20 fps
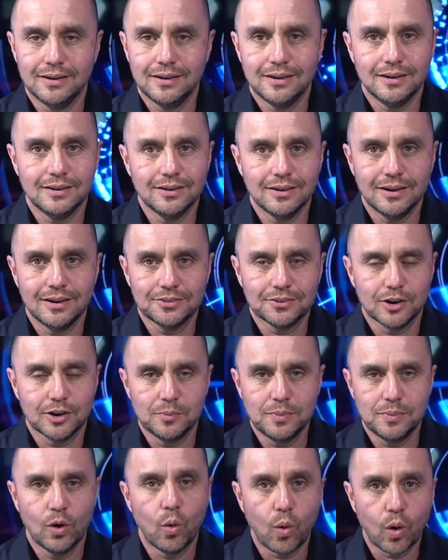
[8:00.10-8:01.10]
it, it's going to
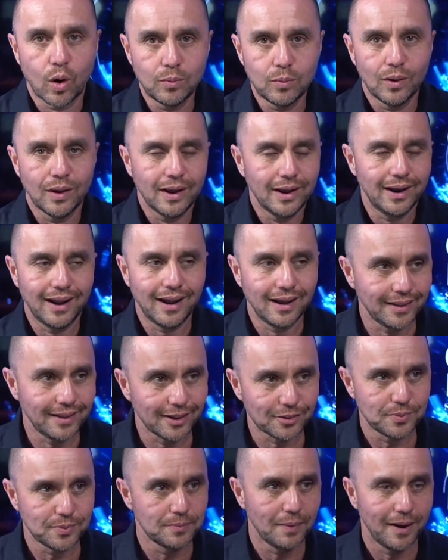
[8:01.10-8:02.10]
be horrible. And I,
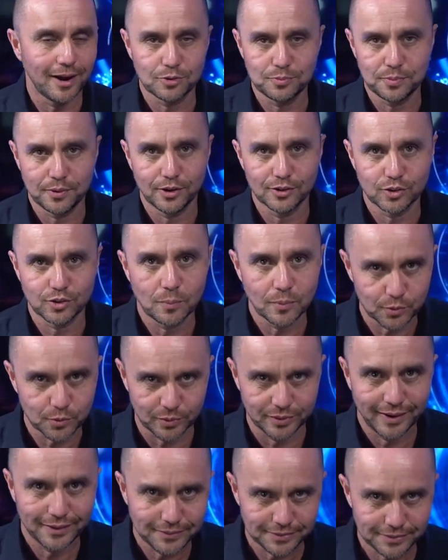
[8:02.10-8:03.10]
that's been my experience almost
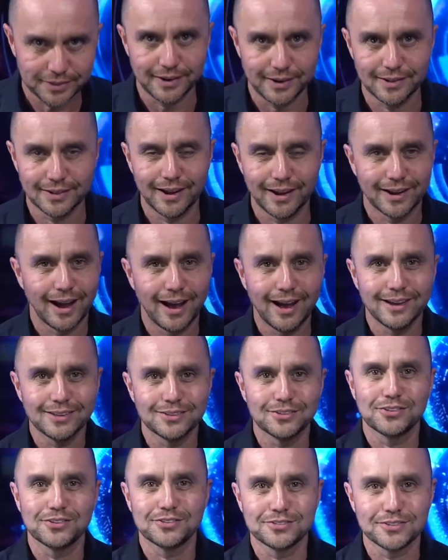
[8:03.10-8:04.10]
with everything. Like I
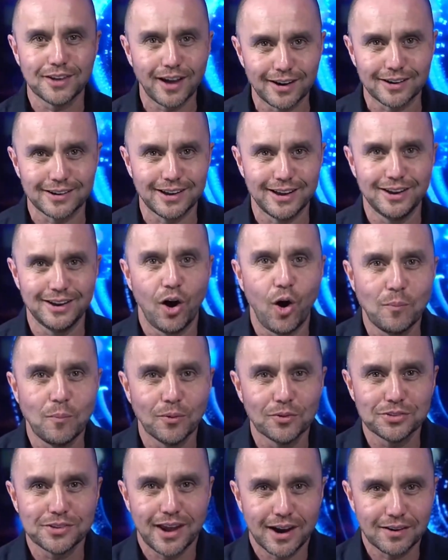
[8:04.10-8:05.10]
suck at
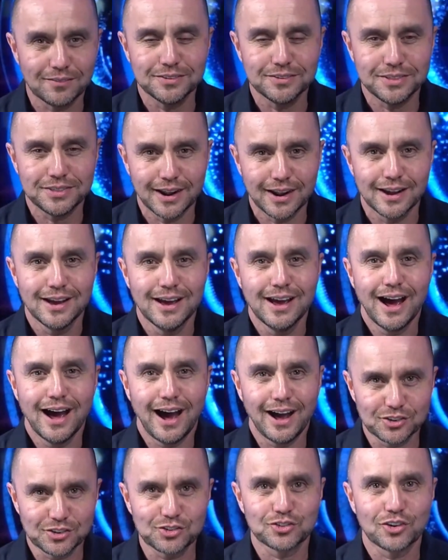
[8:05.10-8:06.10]
almost everything
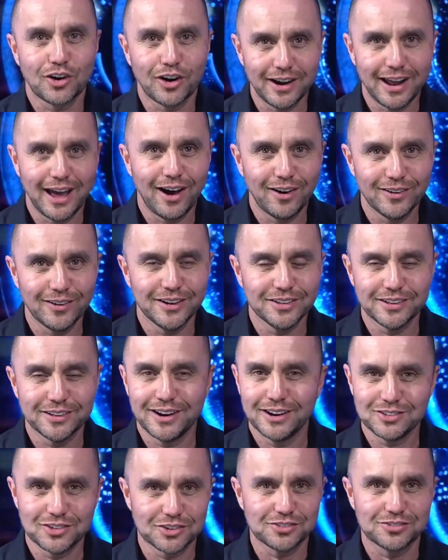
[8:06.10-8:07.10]
I start out at, and
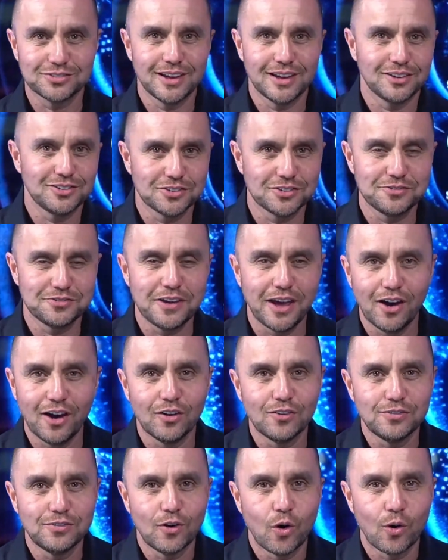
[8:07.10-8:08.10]
I just I just
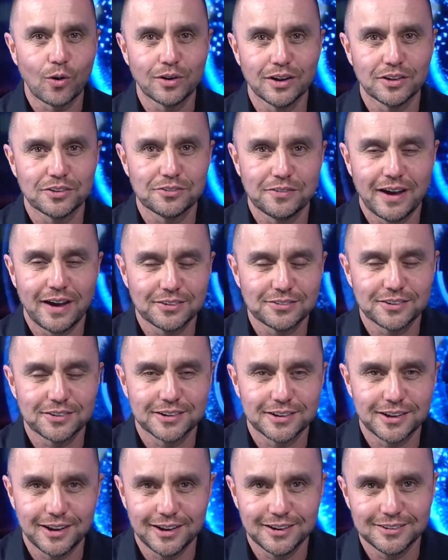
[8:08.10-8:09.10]
fail forward as fast as I
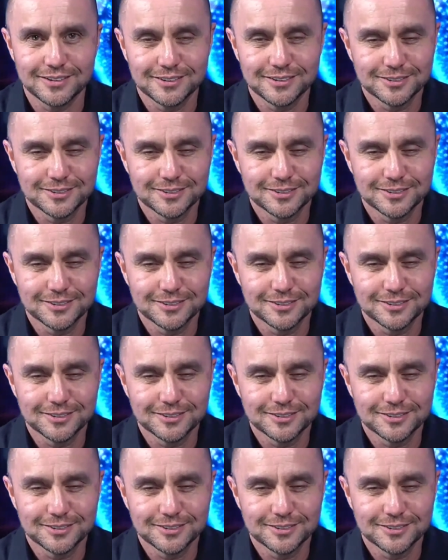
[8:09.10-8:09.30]
can.